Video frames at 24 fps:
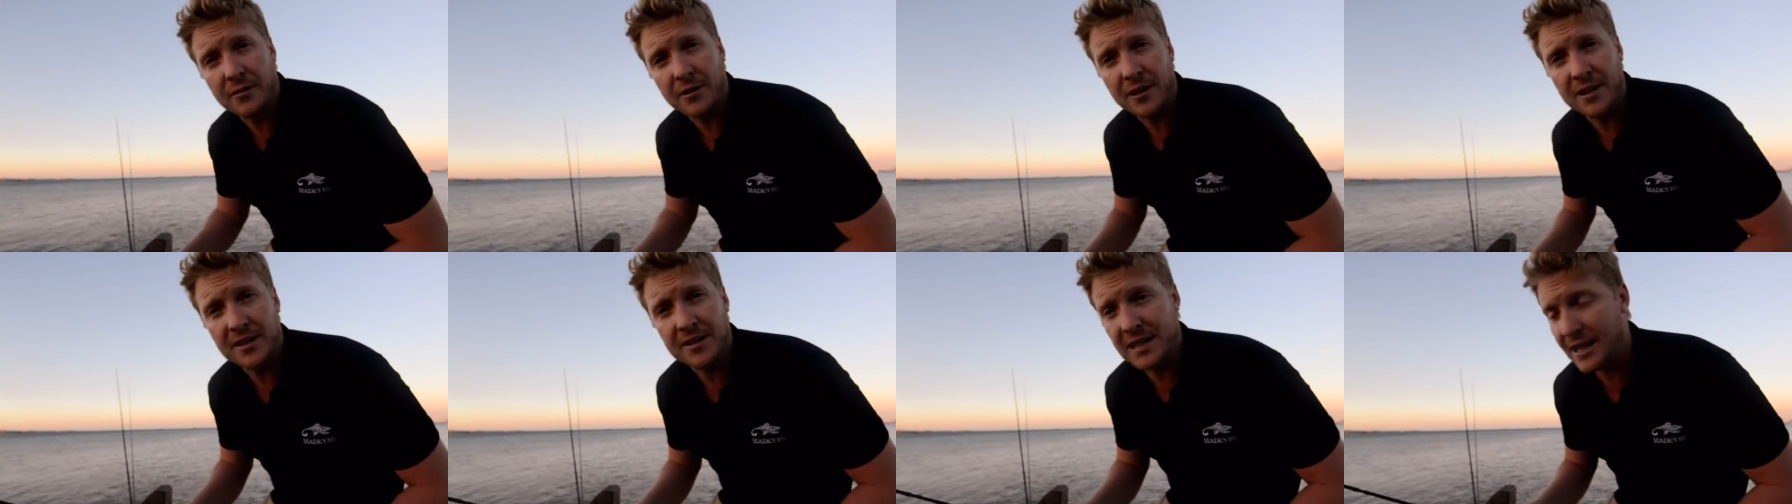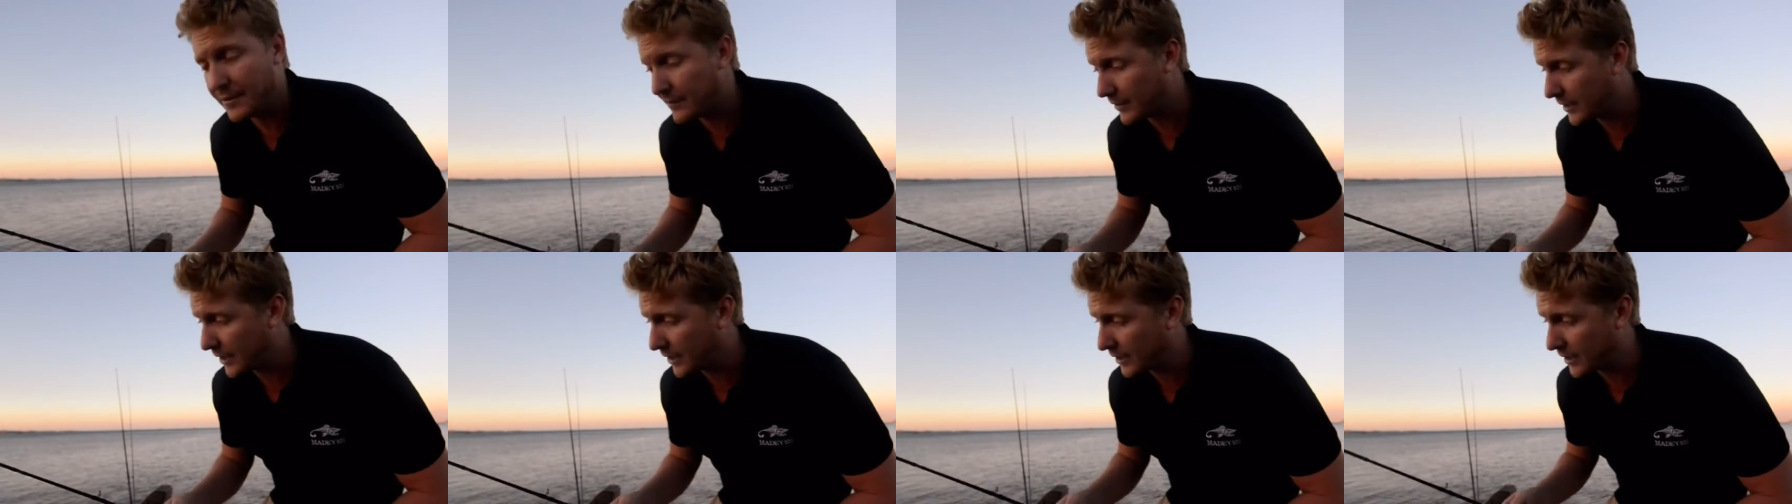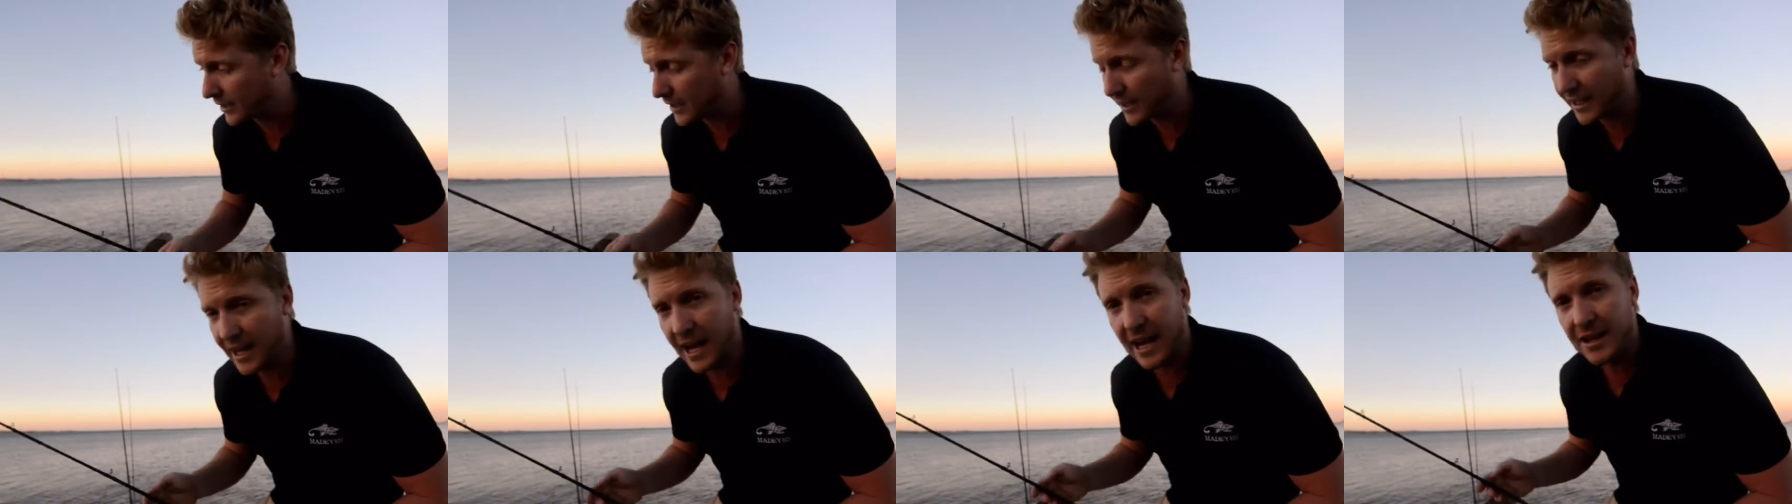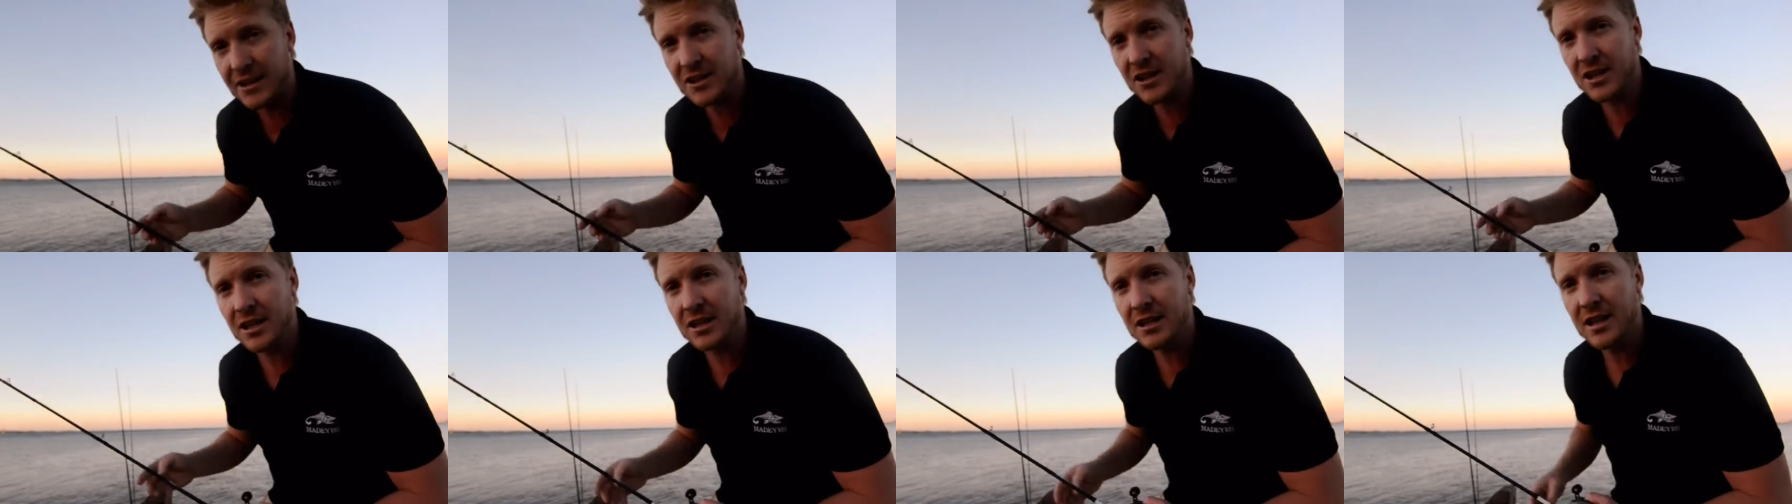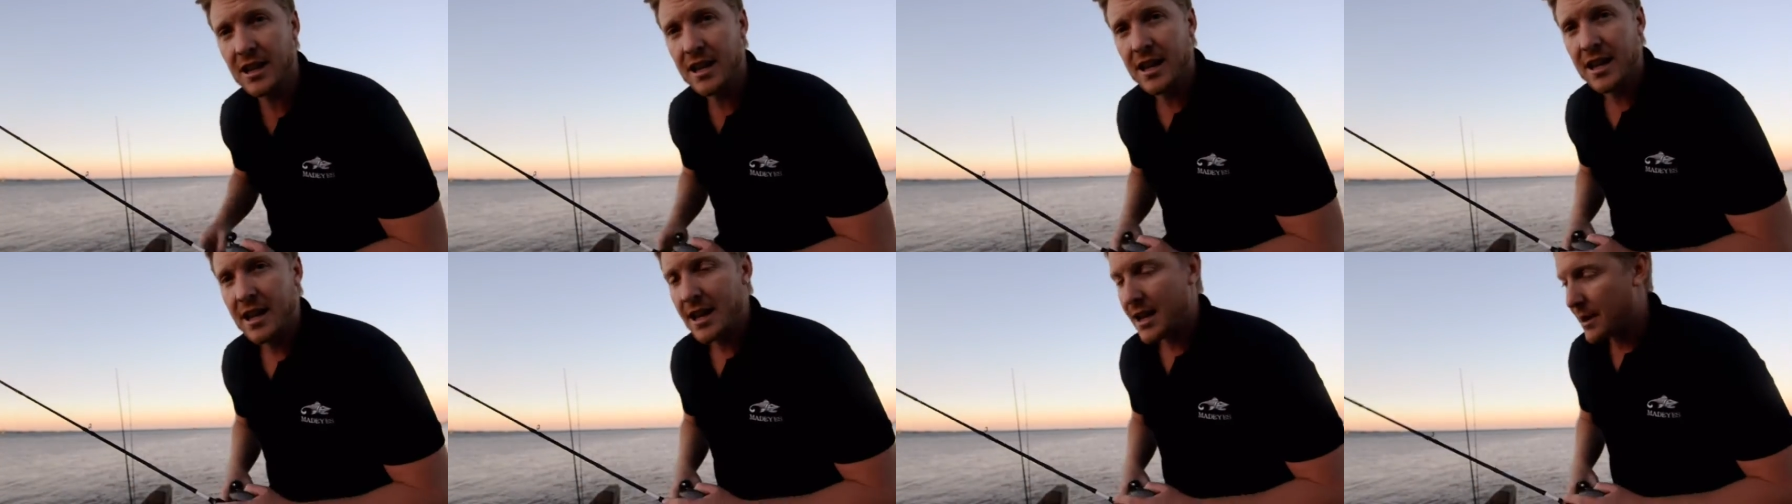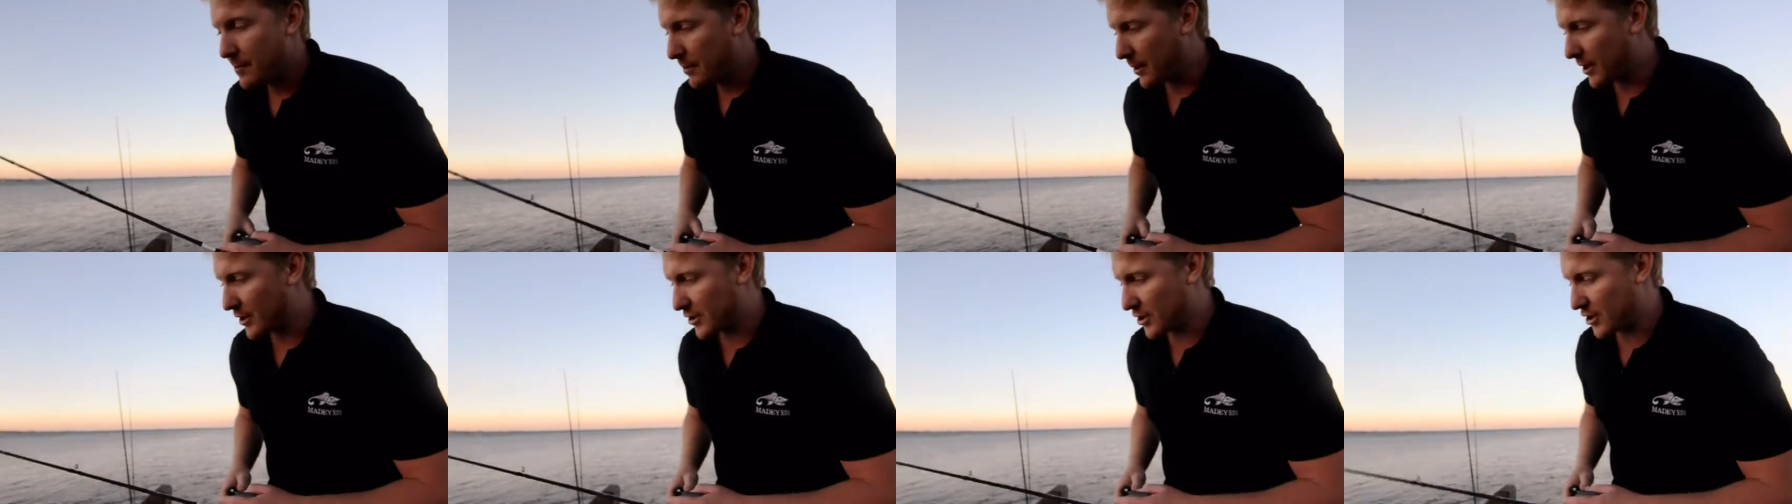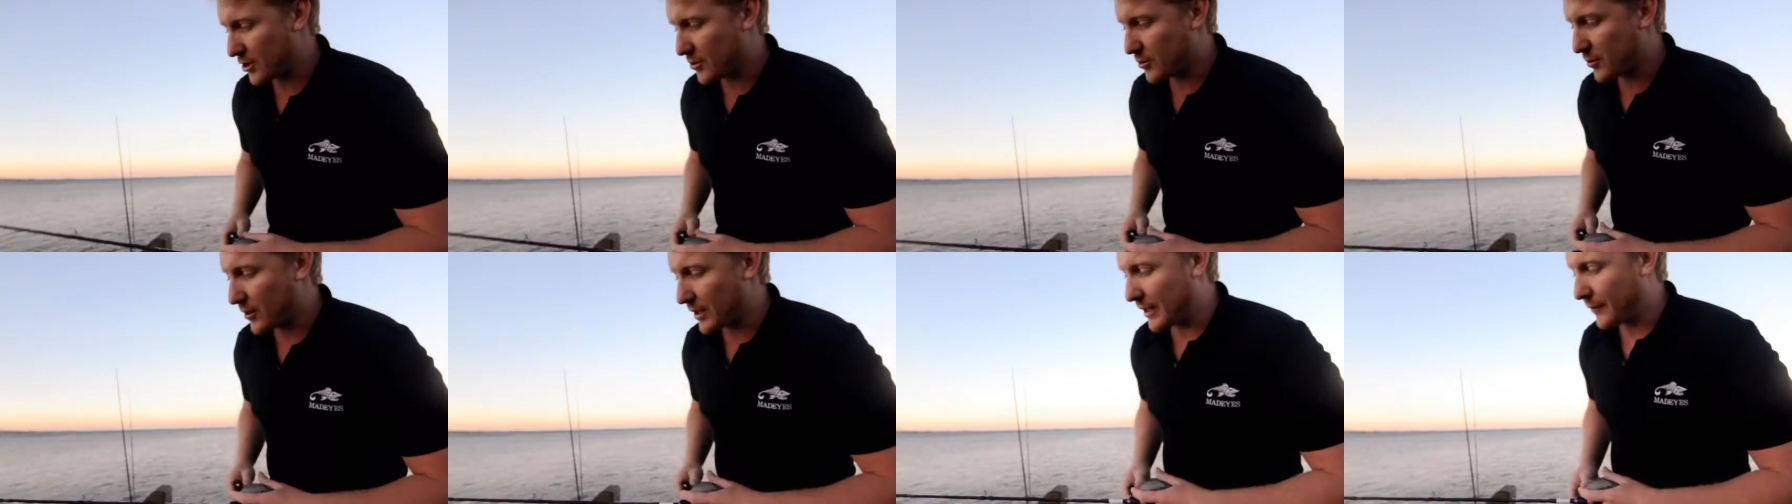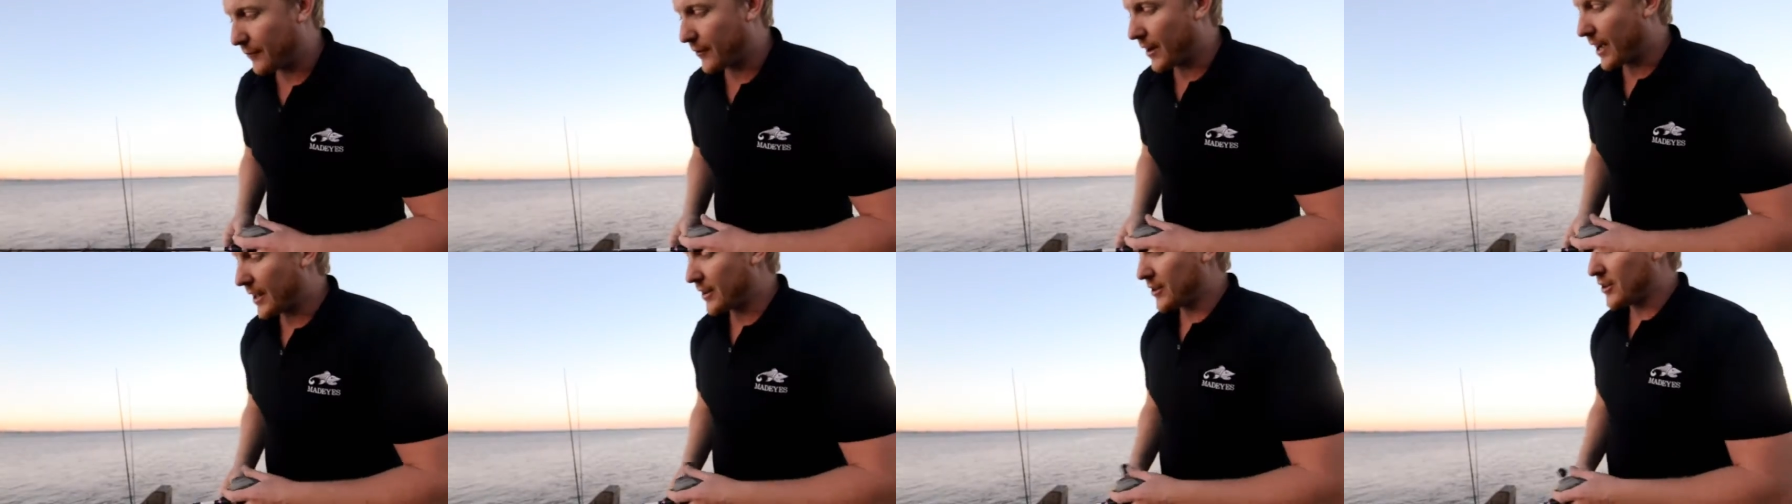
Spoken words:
and it's definitely going to catch it. But it's just really fun